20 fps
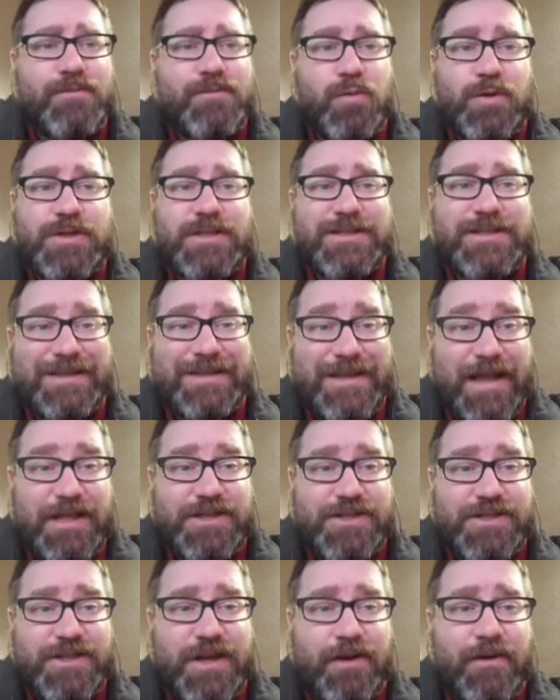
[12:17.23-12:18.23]
which is a
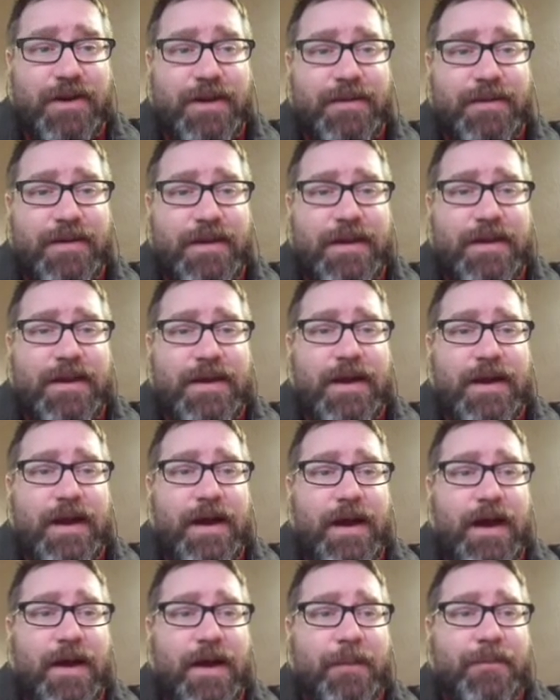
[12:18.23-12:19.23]
legendary,
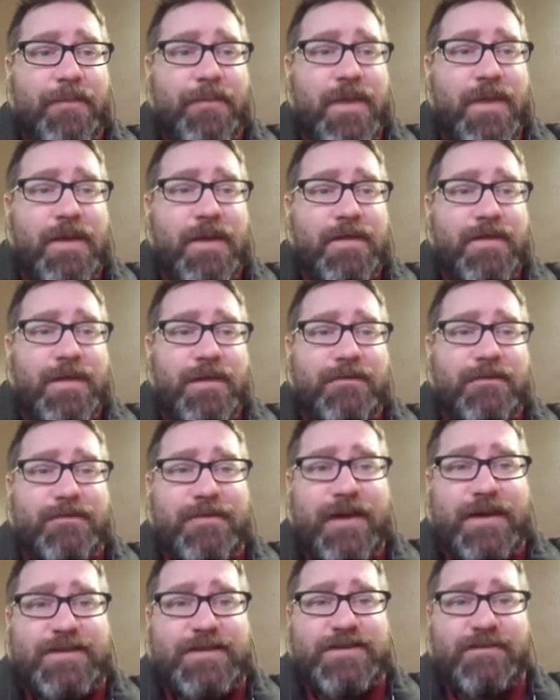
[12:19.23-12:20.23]
the
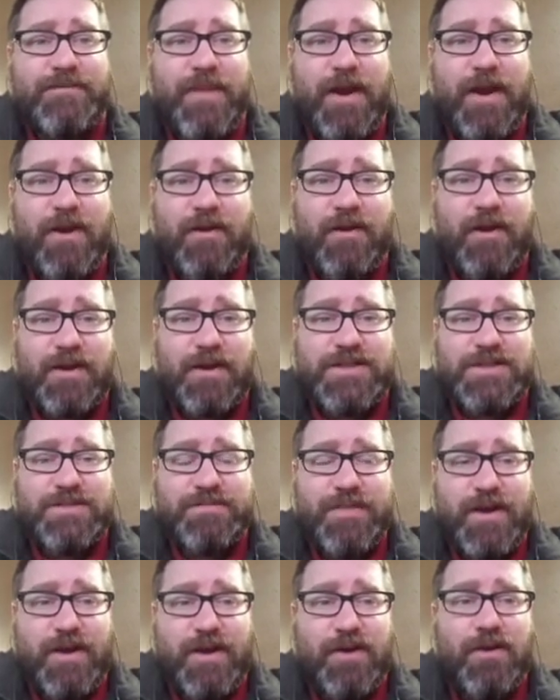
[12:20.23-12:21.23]
effects of Paragon
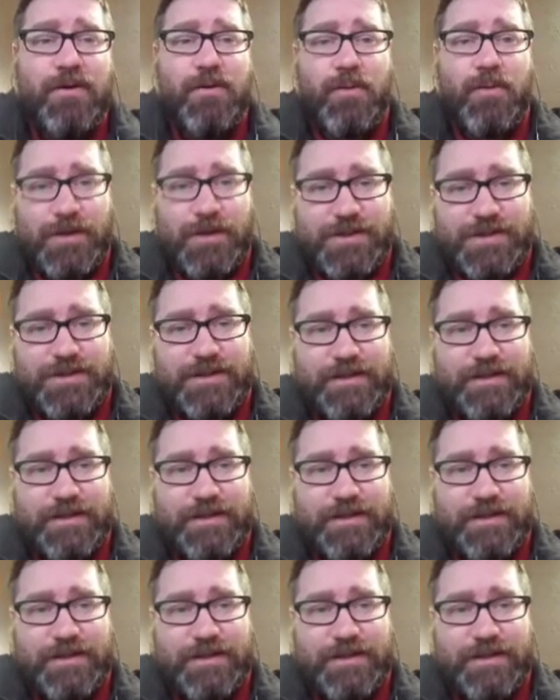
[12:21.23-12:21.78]
Spear, which is a